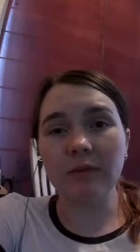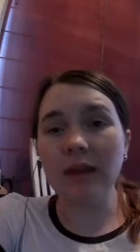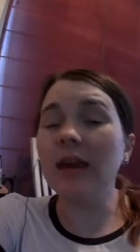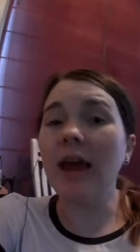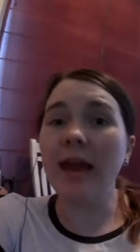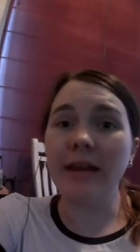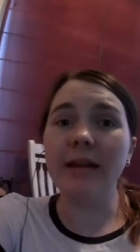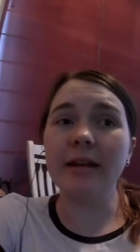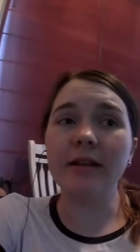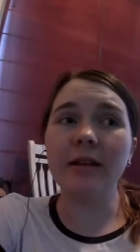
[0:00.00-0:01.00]
They ended
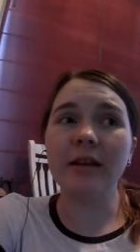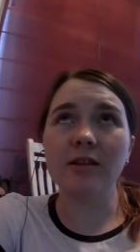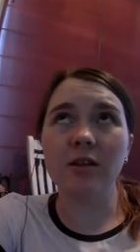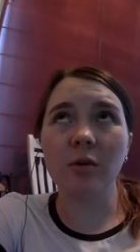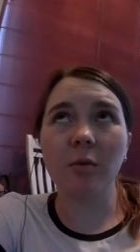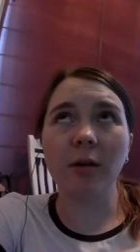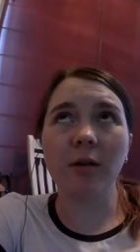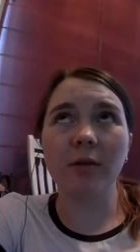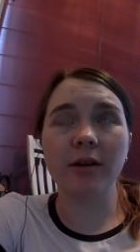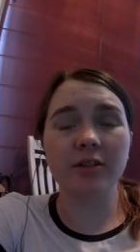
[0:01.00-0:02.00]
it. And so we're
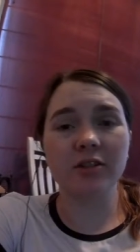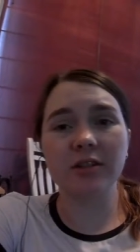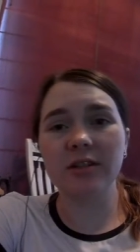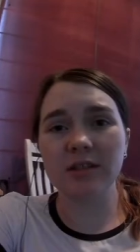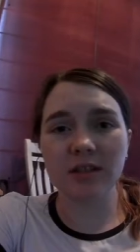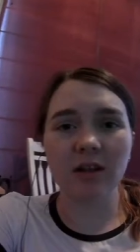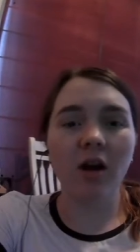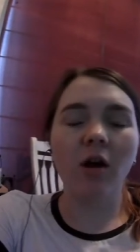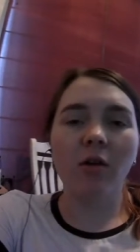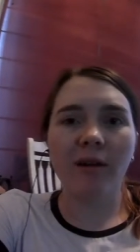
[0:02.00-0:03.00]
probably gonna just gonna see
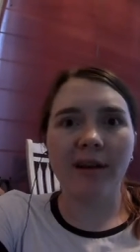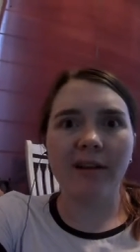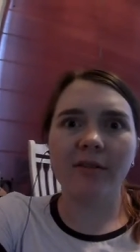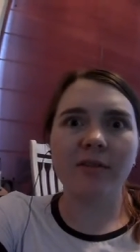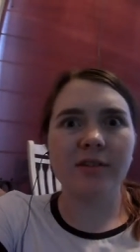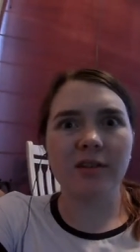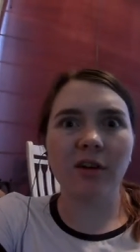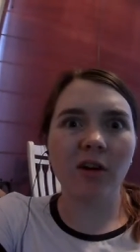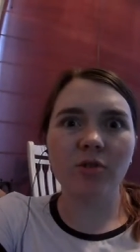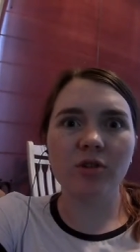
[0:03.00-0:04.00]
Monica visiting
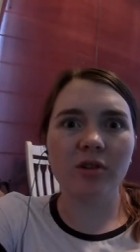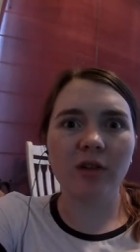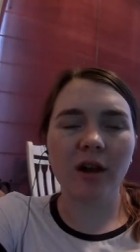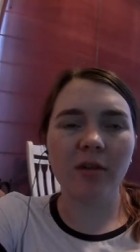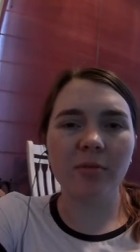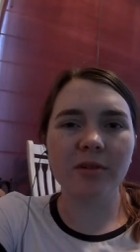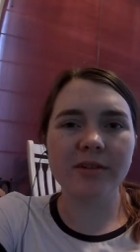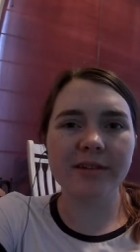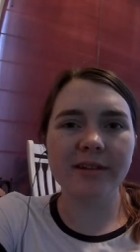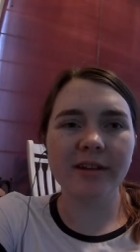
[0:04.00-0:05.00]
Archie a lot at
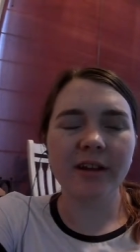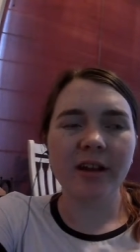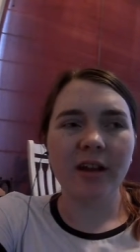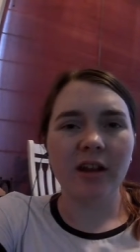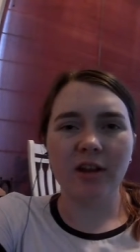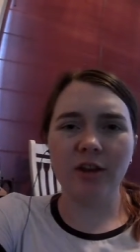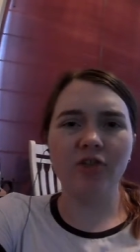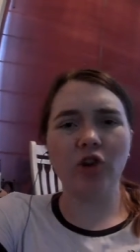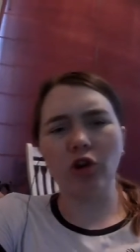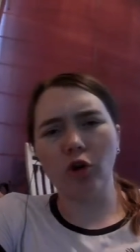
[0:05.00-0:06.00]
prison, and
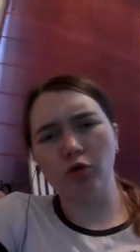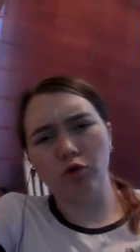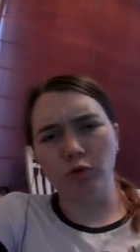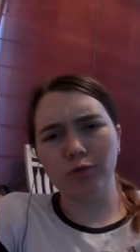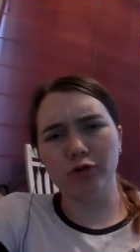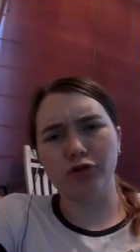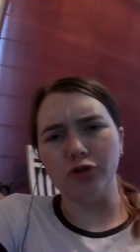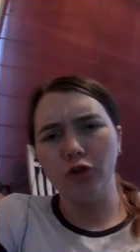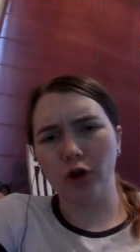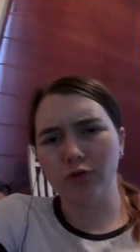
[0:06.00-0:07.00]
he's gonna go through the prison
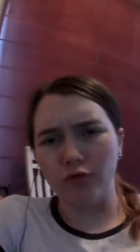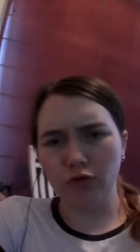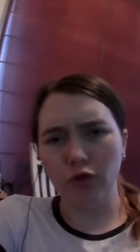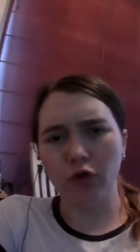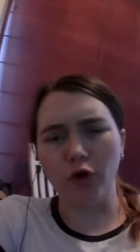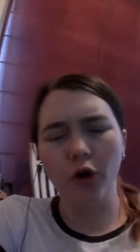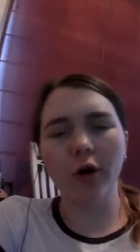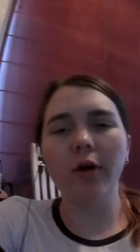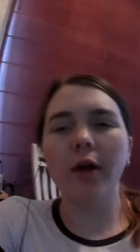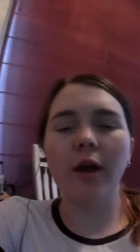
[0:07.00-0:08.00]
life. Yeah
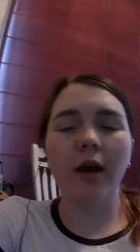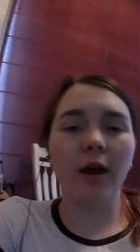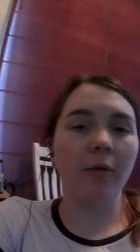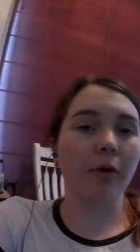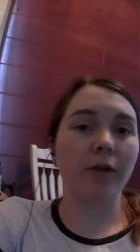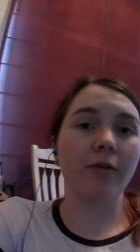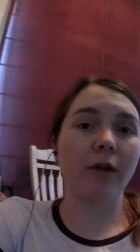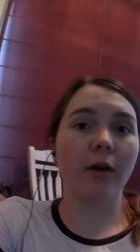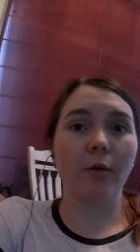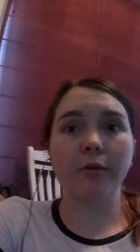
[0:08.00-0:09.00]
and we're gonna
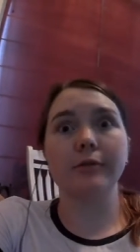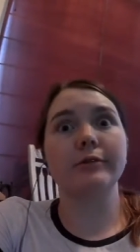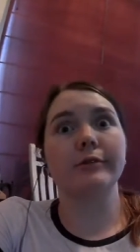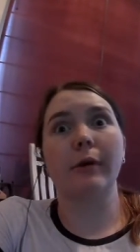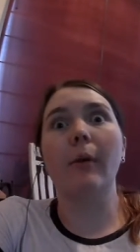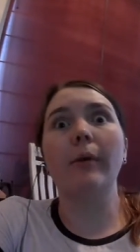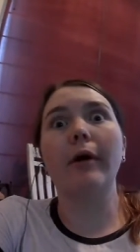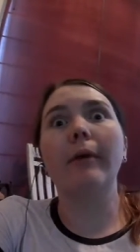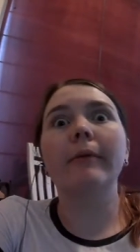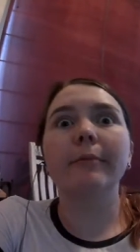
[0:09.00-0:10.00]
figure out what's going
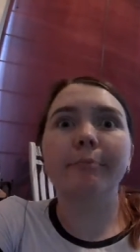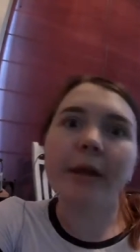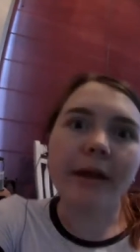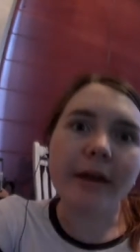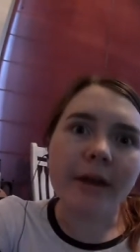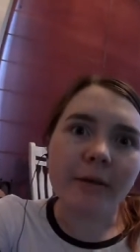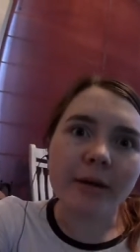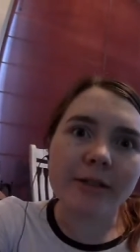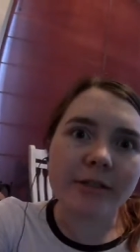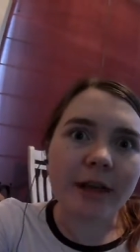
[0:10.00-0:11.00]
on with Betty and
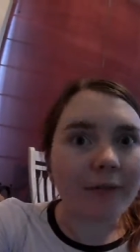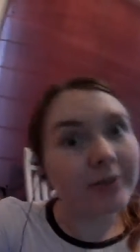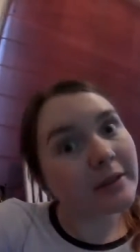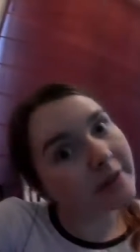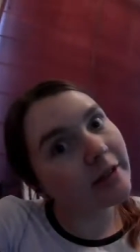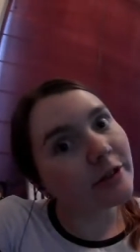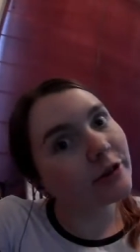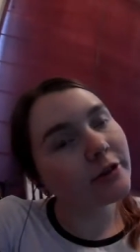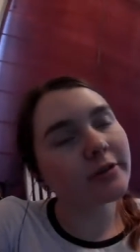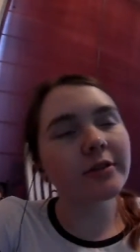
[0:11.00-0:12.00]
why she's having
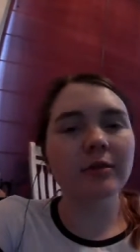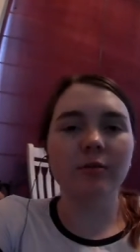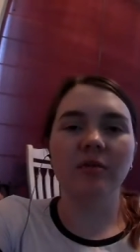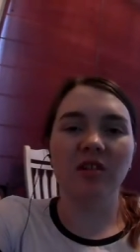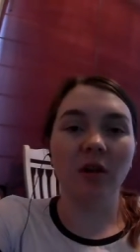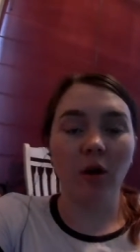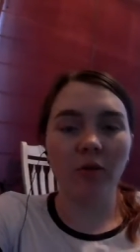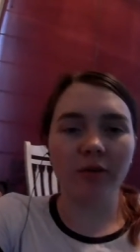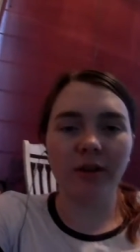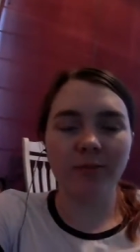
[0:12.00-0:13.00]
seizures. Well,
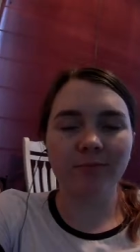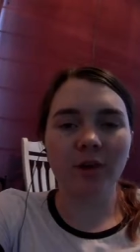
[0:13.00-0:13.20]
hopefully.